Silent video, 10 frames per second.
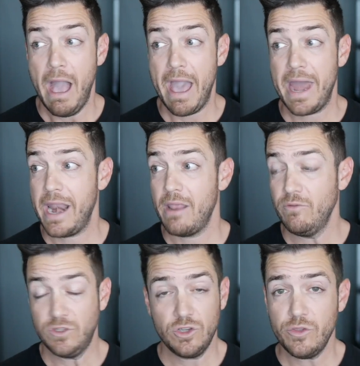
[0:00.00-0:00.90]
And
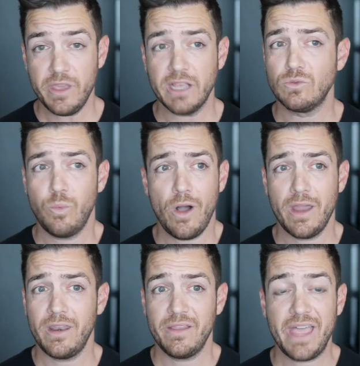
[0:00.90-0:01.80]
two things.
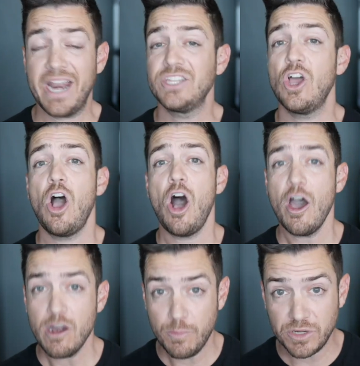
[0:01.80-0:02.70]
One, that is
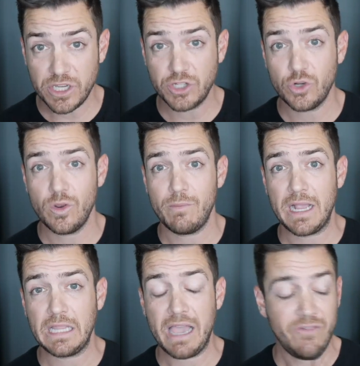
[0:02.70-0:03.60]
100% true in
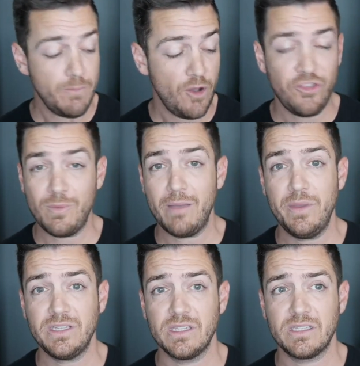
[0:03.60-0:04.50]
my life, in both of my
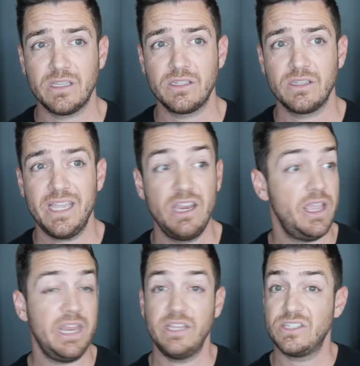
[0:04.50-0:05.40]
businesses. And
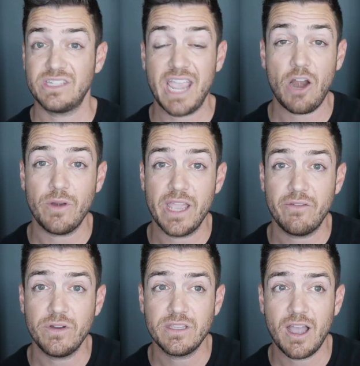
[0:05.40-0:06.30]
it's scary
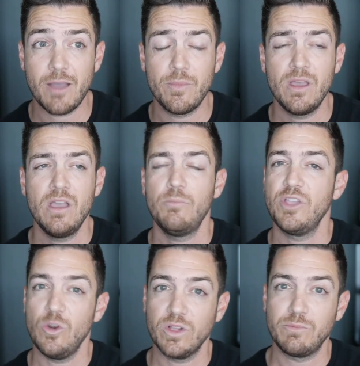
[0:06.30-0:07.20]
every time.
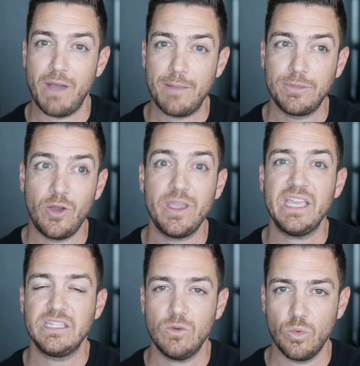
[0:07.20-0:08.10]
But you know what's mind-blowing
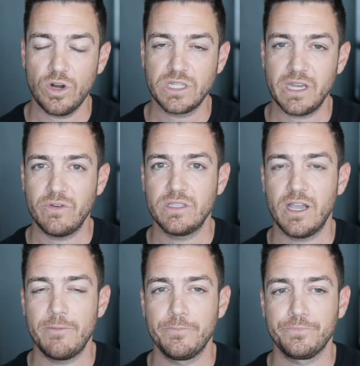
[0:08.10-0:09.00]
is it works every
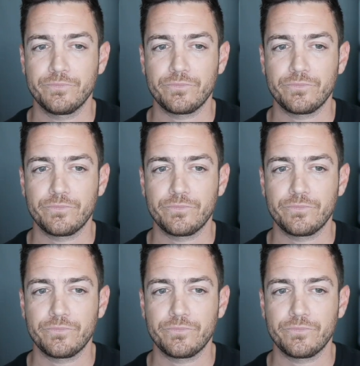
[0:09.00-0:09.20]
time.